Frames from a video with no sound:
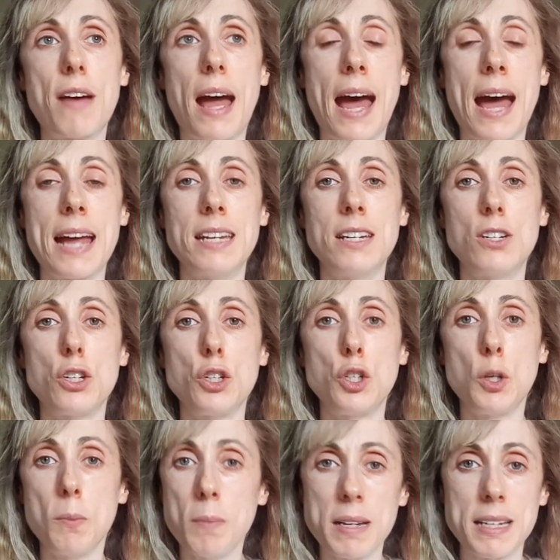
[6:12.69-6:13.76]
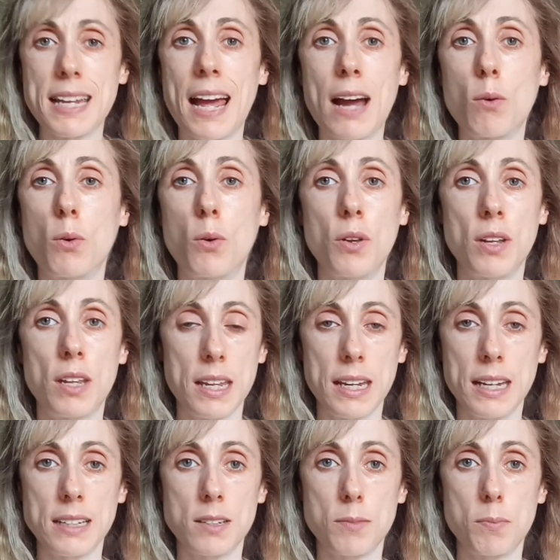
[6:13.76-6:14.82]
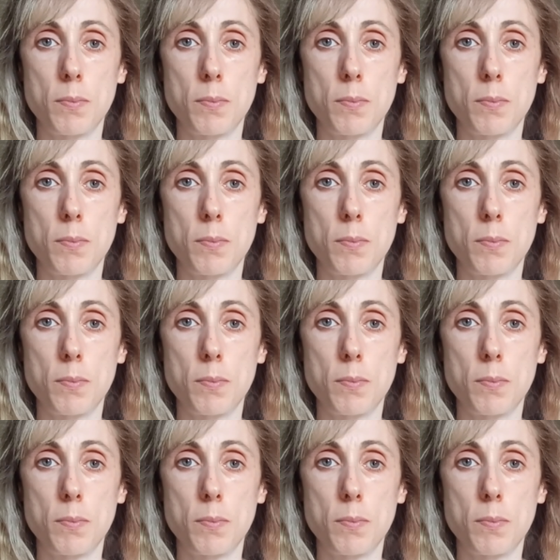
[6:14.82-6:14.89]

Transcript: and you miss out on things